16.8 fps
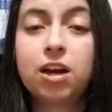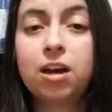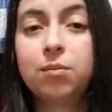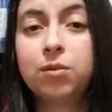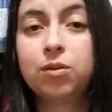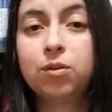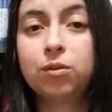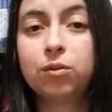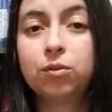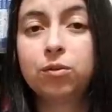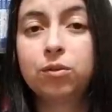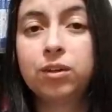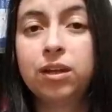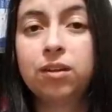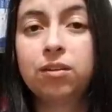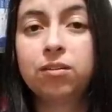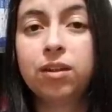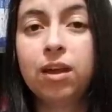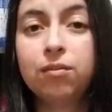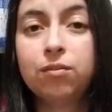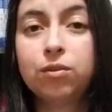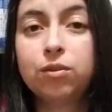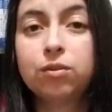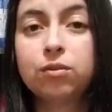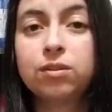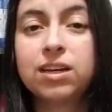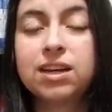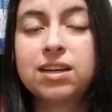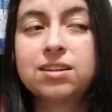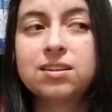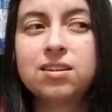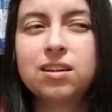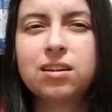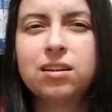time you go through another level,
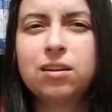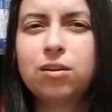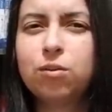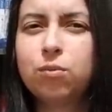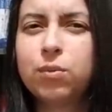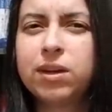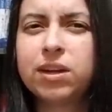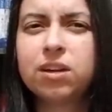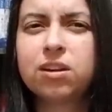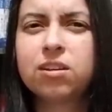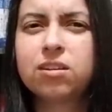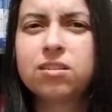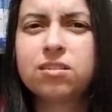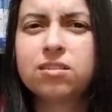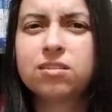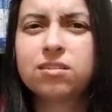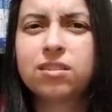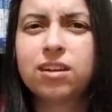it's a little weird,